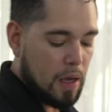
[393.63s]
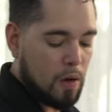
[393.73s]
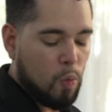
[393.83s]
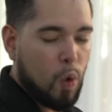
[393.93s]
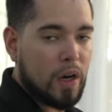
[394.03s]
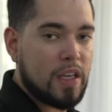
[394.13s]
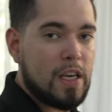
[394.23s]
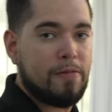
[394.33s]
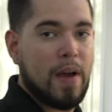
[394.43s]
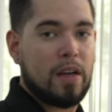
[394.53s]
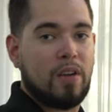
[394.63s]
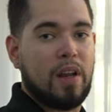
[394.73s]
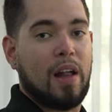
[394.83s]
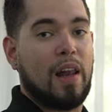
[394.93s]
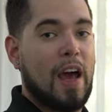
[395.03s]
One key factor
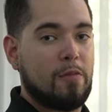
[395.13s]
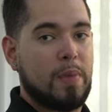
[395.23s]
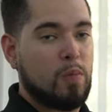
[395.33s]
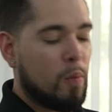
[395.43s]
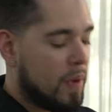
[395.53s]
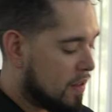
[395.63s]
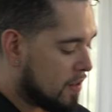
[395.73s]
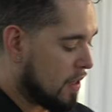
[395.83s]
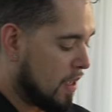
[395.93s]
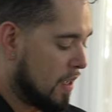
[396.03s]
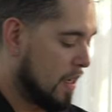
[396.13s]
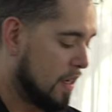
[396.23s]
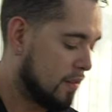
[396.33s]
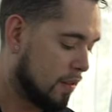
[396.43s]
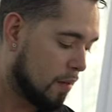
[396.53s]
that a lot of people miss
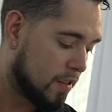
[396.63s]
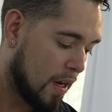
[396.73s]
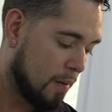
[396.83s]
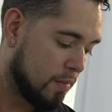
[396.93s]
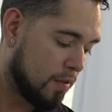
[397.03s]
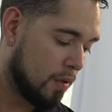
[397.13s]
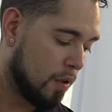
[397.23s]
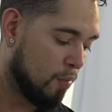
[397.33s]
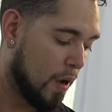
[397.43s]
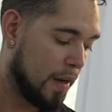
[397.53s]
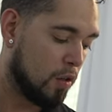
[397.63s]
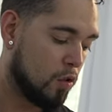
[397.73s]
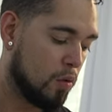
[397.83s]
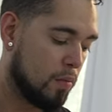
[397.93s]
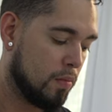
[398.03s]
is sometimes the bride and
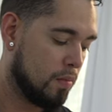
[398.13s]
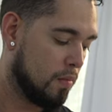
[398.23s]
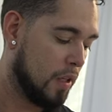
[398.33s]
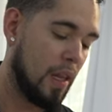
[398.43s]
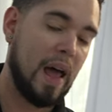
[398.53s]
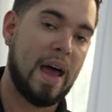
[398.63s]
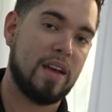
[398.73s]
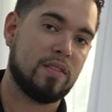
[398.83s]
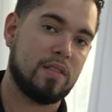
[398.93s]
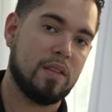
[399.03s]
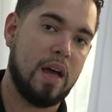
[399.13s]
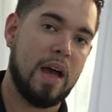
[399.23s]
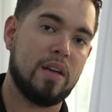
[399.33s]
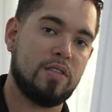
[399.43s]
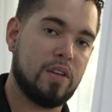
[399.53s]
groom glass
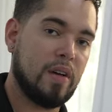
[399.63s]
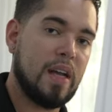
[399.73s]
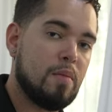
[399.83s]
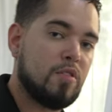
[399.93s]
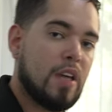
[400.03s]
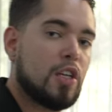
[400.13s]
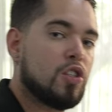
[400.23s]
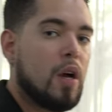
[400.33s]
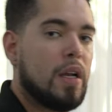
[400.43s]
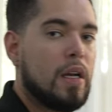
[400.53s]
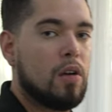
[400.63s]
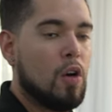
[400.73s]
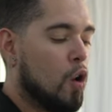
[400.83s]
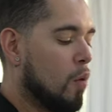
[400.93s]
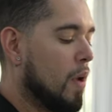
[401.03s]
has their names etched on it,
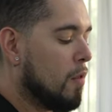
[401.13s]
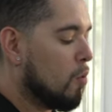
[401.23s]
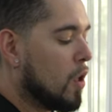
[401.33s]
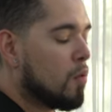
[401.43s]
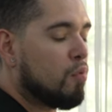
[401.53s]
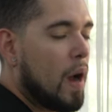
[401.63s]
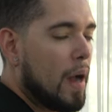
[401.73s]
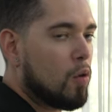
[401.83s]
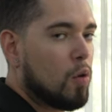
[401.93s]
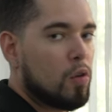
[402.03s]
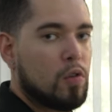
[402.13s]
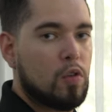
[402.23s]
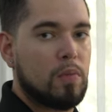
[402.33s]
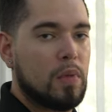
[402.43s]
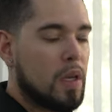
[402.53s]
or maybe the word bride or
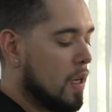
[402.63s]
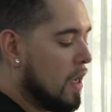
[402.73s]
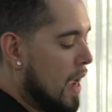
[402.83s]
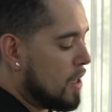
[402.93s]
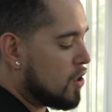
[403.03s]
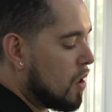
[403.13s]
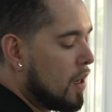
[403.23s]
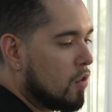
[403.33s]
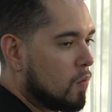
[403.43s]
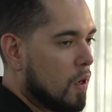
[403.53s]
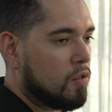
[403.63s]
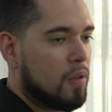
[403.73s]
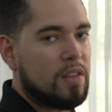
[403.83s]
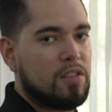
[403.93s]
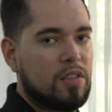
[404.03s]
groom etched on it as well. So
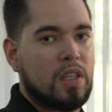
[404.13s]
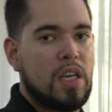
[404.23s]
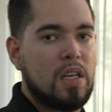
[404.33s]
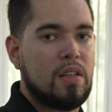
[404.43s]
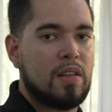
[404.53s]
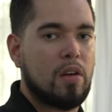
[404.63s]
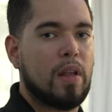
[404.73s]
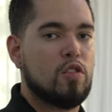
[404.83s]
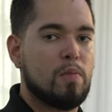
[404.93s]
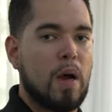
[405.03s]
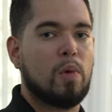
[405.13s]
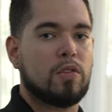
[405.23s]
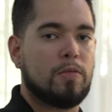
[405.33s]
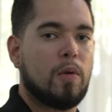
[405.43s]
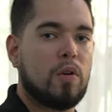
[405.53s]
that's just a key detail that you might
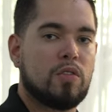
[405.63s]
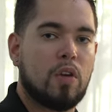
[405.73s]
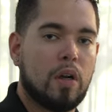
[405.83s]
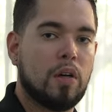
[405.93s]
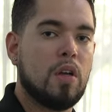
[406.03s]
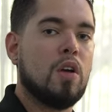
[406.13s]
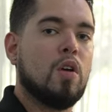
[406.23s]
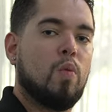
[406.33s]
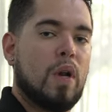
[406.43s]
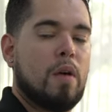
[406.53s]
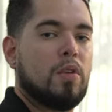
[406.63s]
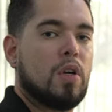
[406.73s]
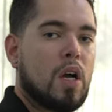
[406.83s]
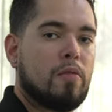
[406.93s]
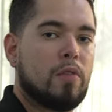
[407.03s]
want to focus on whenever you're
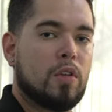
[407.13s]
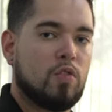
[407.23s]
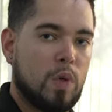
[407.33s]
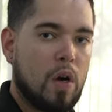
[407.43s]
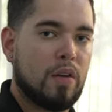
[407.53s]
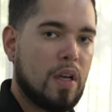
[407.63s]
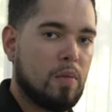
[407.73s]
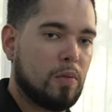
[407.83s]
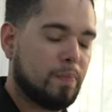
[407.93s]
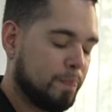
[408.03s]
covering the sweetheart table.